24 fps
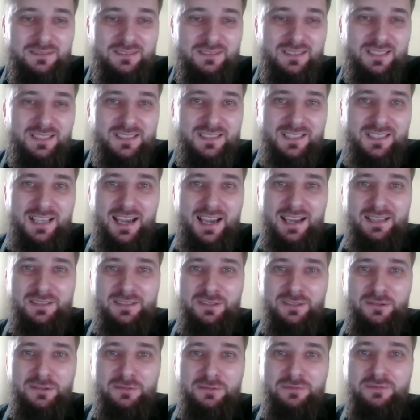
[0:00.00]
this kind
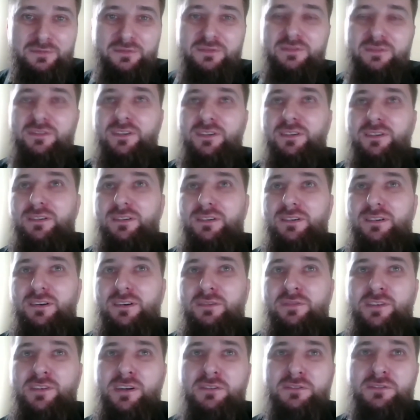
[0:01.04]
of
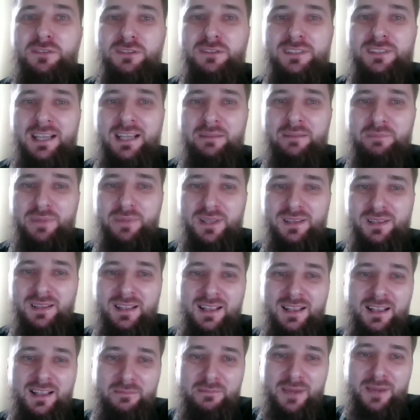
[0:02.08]
control sample
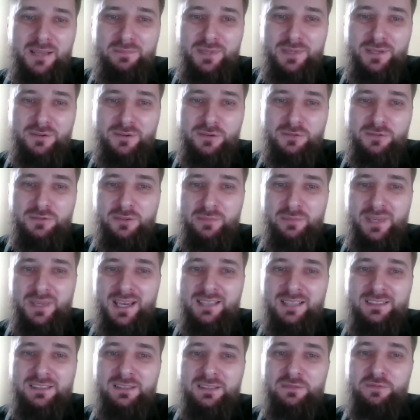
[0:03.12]
might be good to be
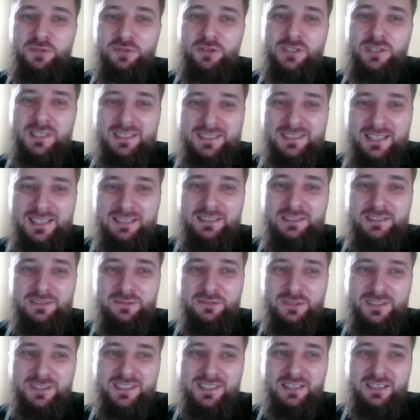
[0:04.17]
added in future studies
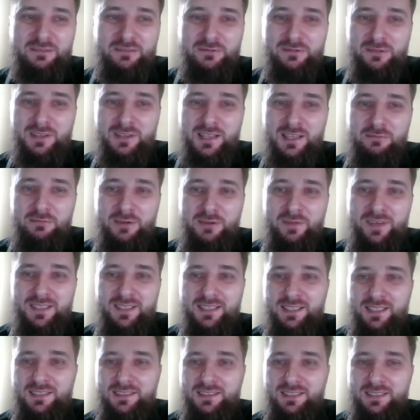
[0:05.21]
to see whether
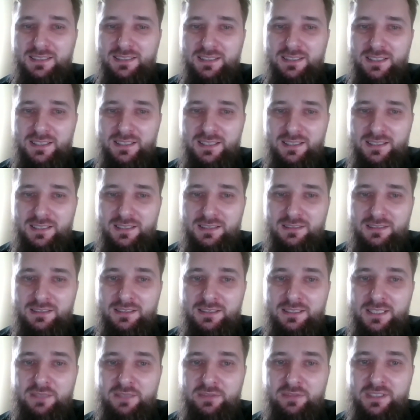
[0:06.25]
they
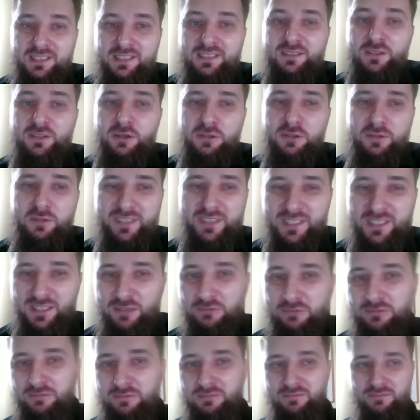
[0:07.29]
really give it a score of
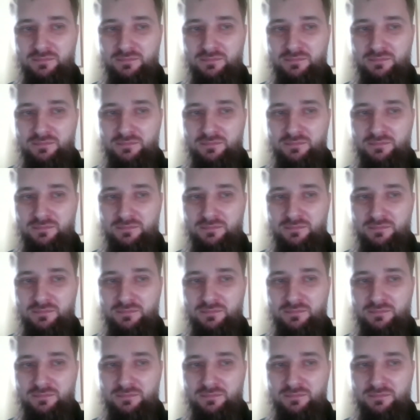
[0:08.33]
0.